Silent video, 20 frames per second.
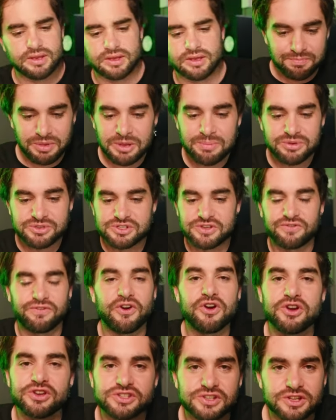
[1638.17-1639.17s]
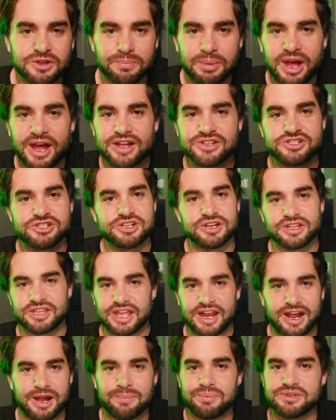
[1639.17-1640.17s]
people just focus on the bad shit that
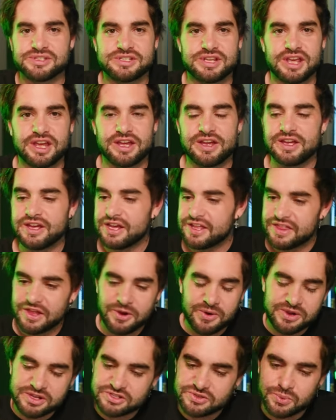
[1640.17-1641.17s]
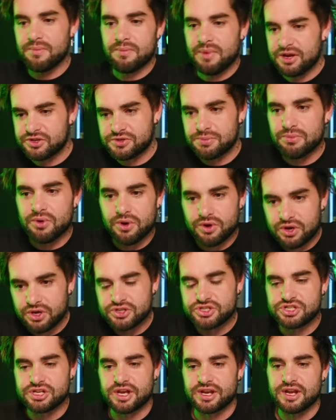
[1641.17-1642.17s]
happens here. There is much more good
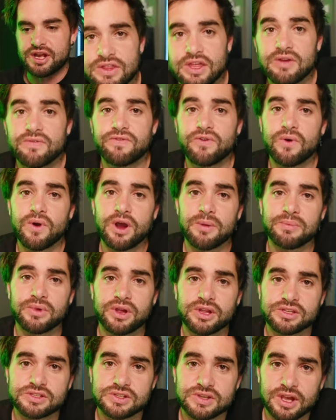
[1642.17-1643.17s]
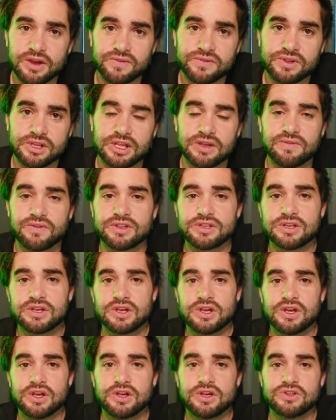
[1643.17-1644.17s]
shit. Therefore, I'm going to have to give it
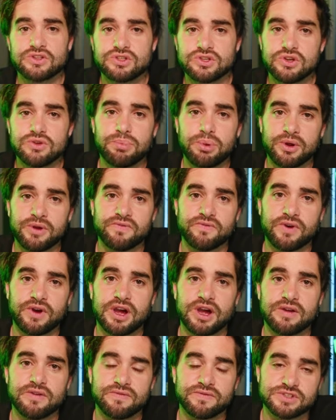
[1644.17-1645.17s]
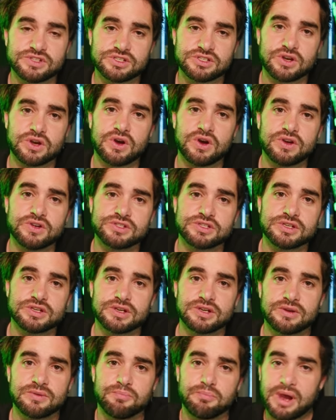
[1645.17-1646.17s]
2.5 stars
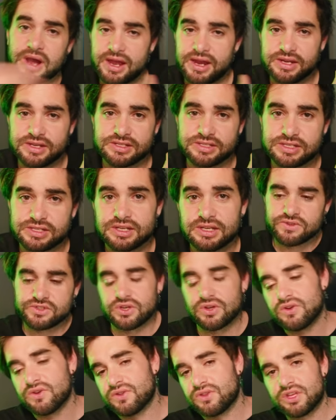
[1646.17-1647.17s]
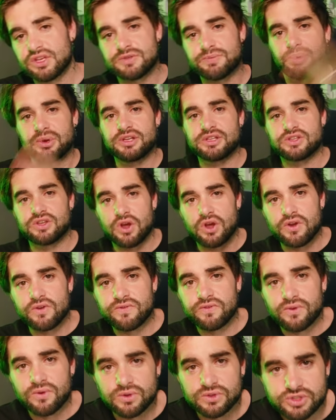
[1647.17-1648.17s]
minus. So this brings the
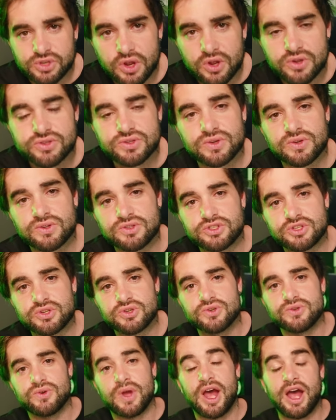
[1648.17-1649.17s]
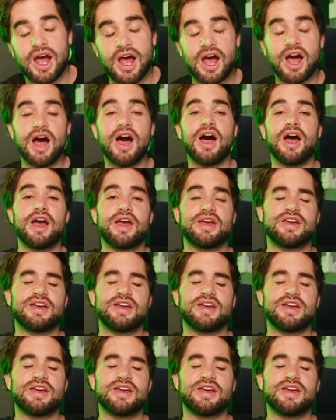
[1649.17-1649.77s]
overall total to a high, a